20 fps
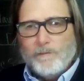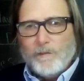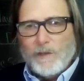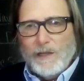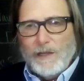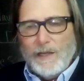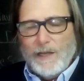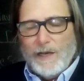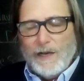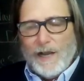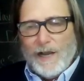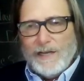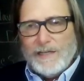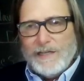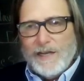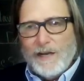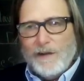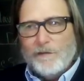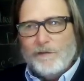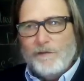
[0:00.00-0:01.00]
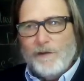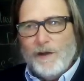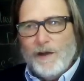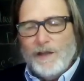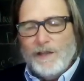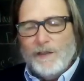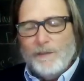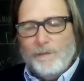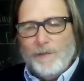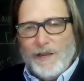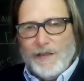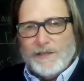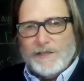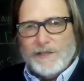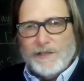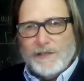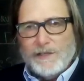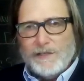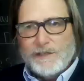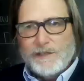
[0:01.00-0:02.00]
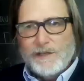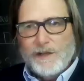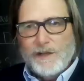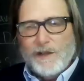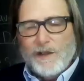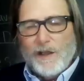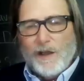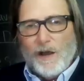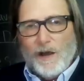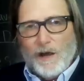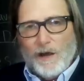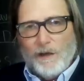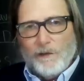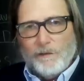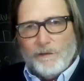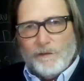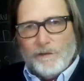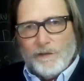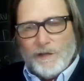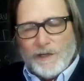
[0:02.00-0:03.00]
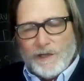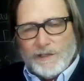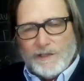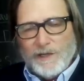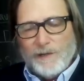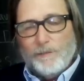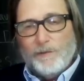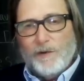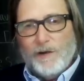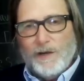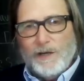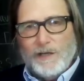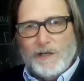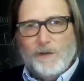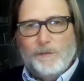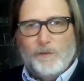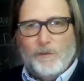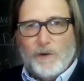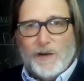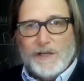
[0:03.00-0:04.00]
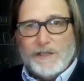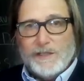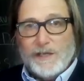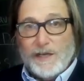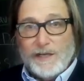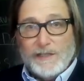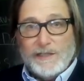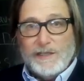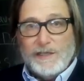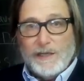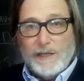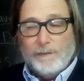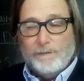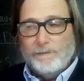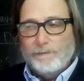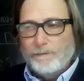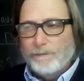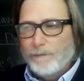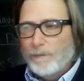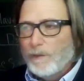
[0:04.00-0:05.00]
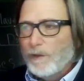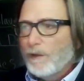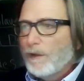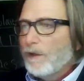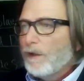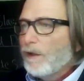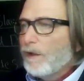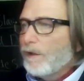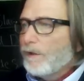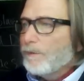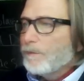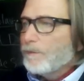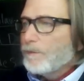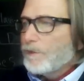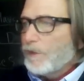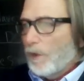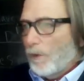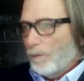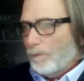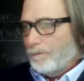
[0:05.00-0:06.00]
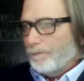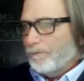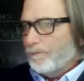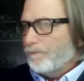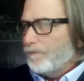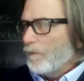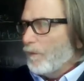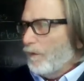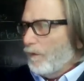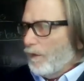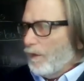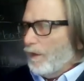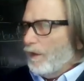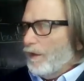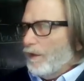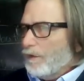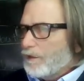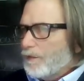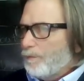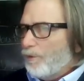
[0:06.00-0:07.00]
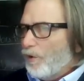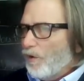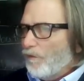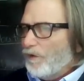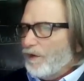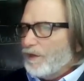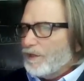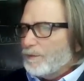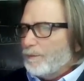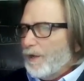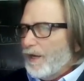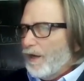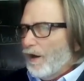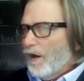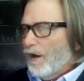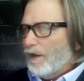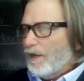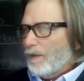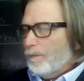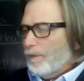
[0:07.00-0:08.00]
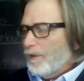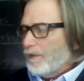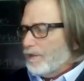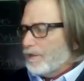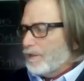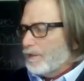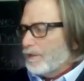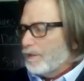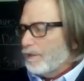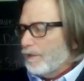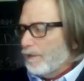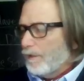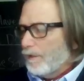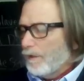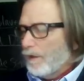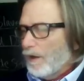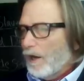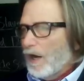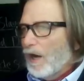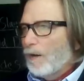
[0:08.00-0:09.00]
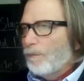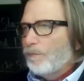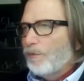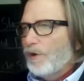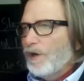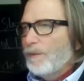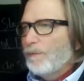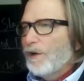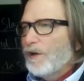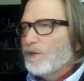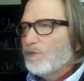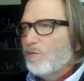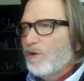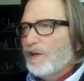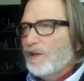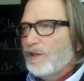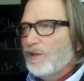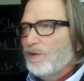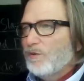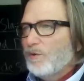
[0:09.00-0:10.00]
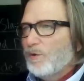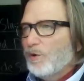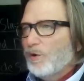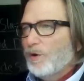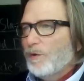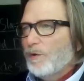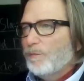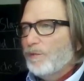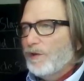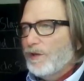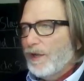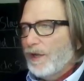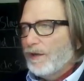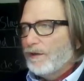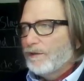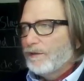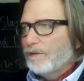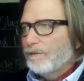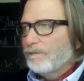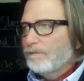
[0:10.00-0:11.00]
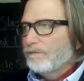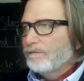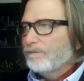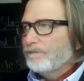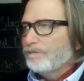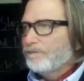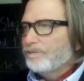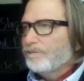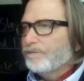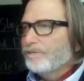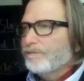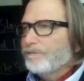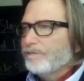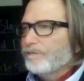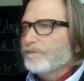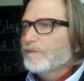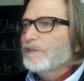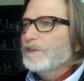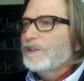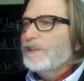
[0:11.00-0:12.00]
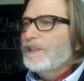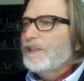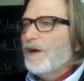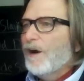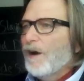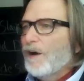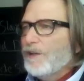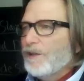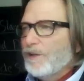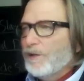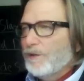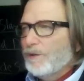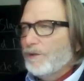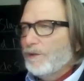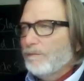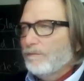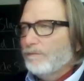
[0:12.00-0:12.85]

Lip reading: in identifying the basis of the contemporary human rights idea. So, Sepulveda's main arguments are pretty much what you could predict. He argued